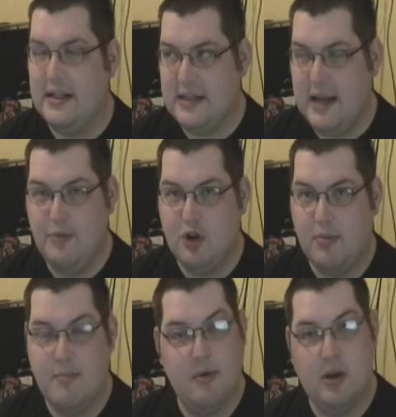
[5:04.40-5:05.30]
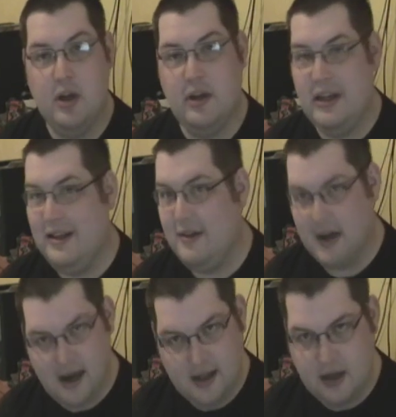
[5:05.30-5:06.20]
it's name dropping, but in the
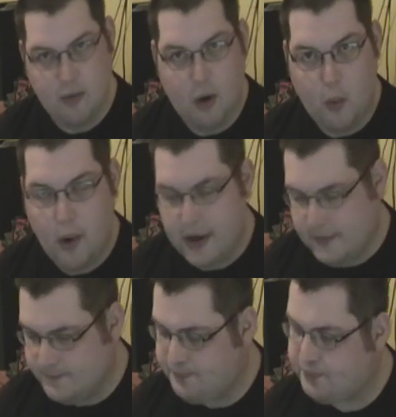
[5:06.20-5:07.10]
entirely wrong way.